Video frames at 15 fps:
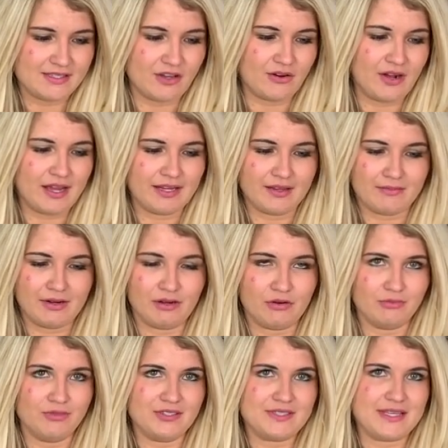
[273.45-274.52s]
So I get my
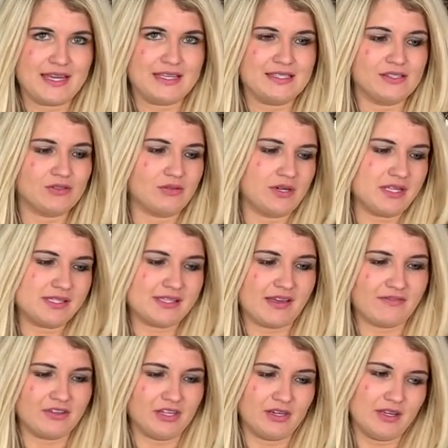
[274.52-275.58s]
normal size
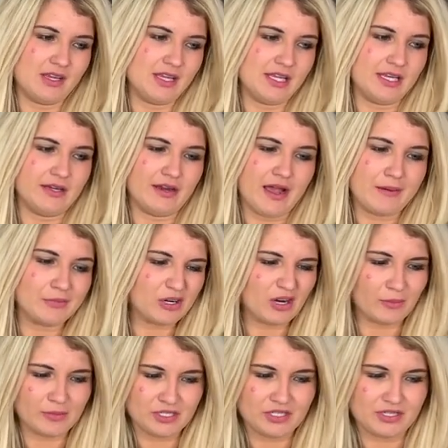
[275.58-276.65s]
27 in
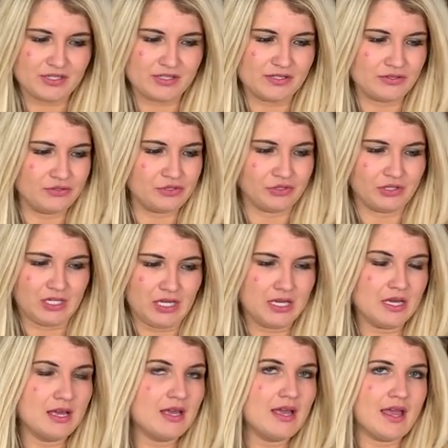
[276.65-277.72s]
Abercrombie jeans usually,
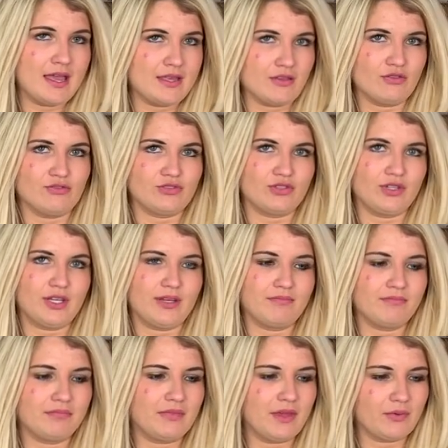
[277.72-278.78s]
and usually
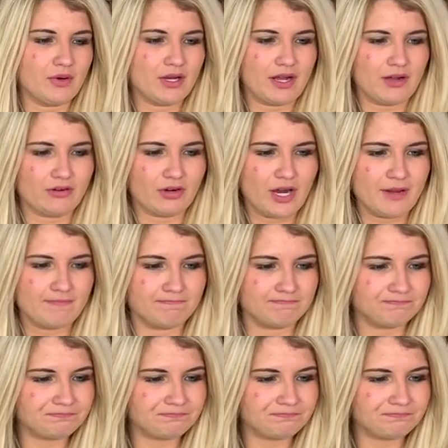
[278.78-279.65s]
they work out great.